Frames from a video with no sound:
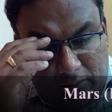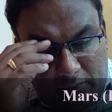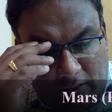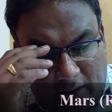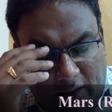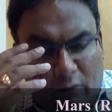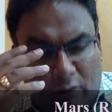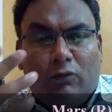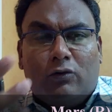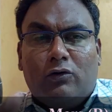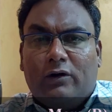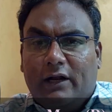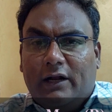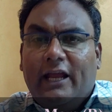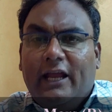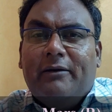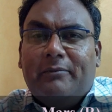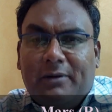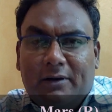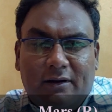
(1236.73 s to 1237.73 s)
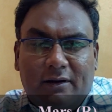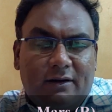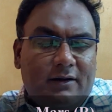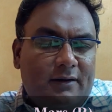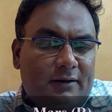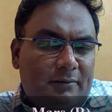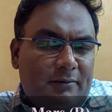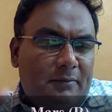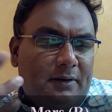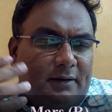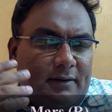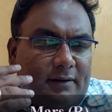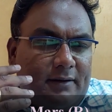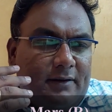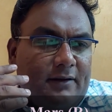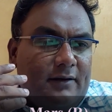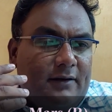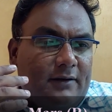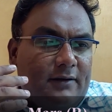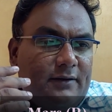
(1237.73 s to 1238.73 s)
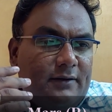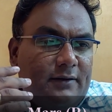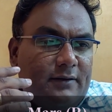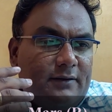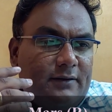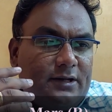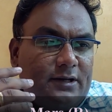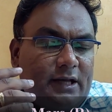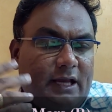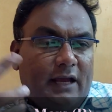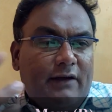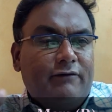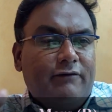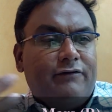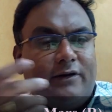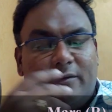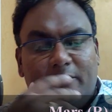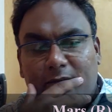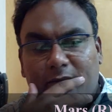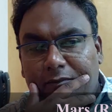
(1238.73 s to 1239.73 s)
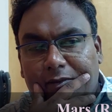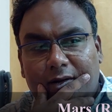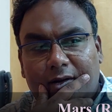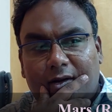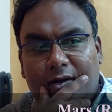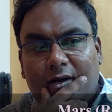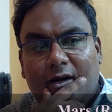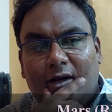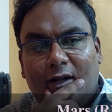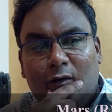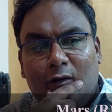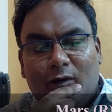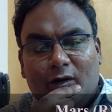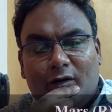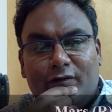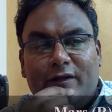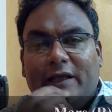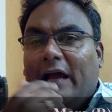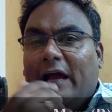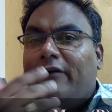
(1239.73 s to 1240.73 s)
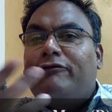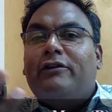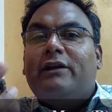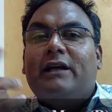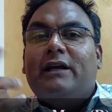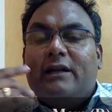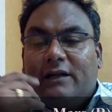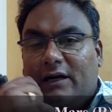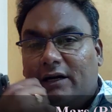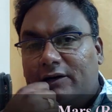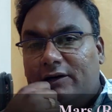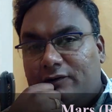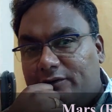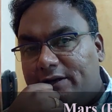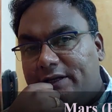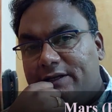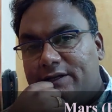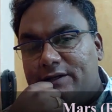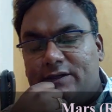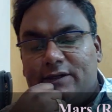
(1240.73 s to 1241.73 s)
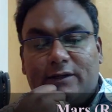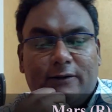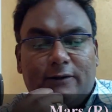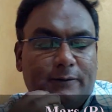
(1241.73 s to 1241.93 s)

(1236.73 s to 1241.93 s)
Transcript: I don't want to name her, but she came from one of the African countries,